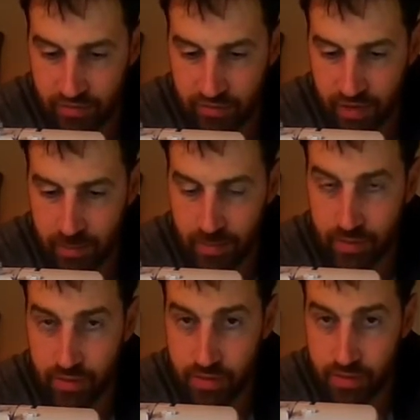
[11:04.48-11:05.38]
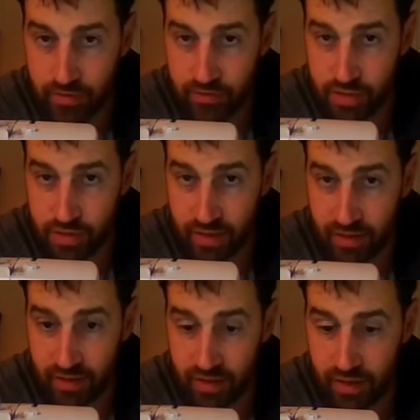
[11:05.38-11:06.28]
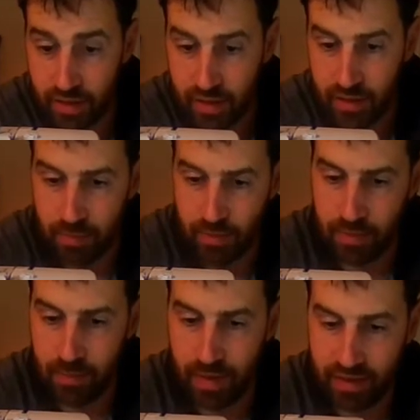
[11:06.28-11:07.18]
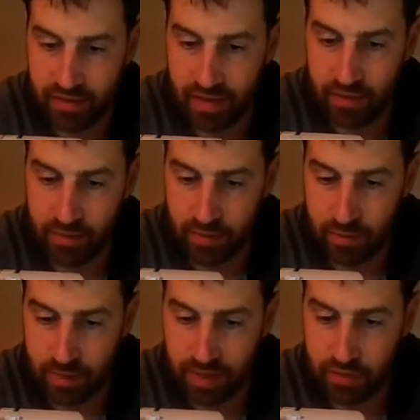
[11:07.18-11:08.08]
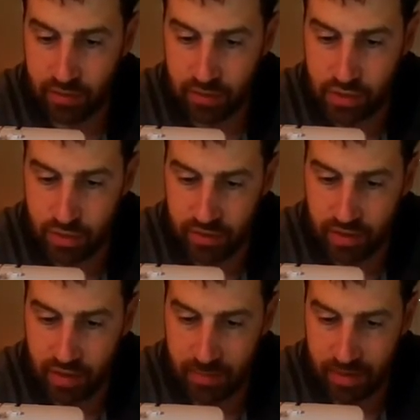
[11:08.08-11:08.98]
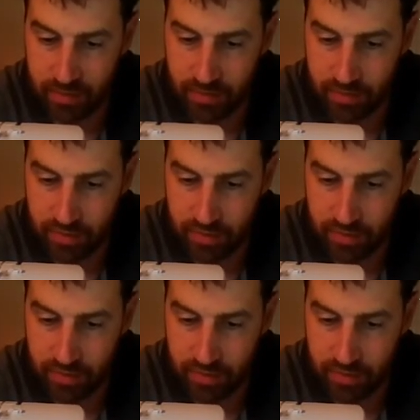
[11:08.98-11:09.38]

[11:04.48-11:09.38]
foot up just gently and put it back down, and the wrinkle should come out.